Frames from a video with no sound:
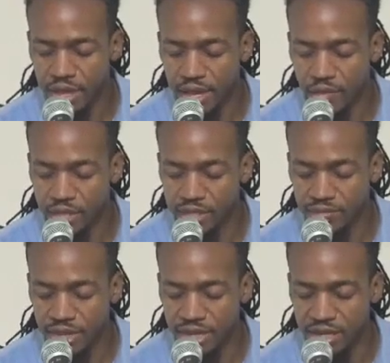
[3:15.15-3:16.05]
And we just
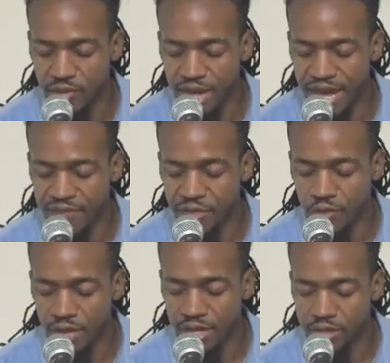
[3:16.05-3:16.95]
pray that you would have your
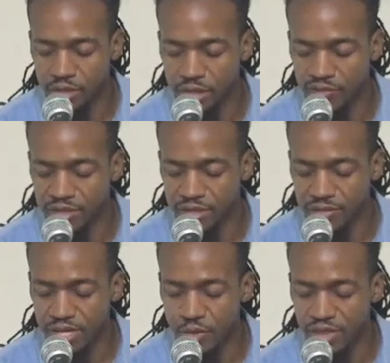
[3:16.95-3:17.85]
way in the service.
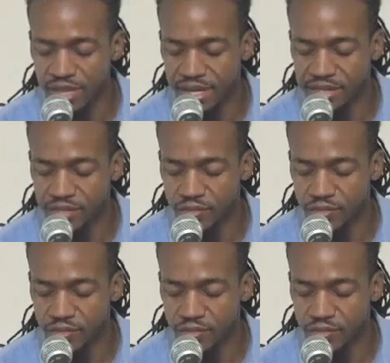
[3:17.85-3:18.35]
Be with us.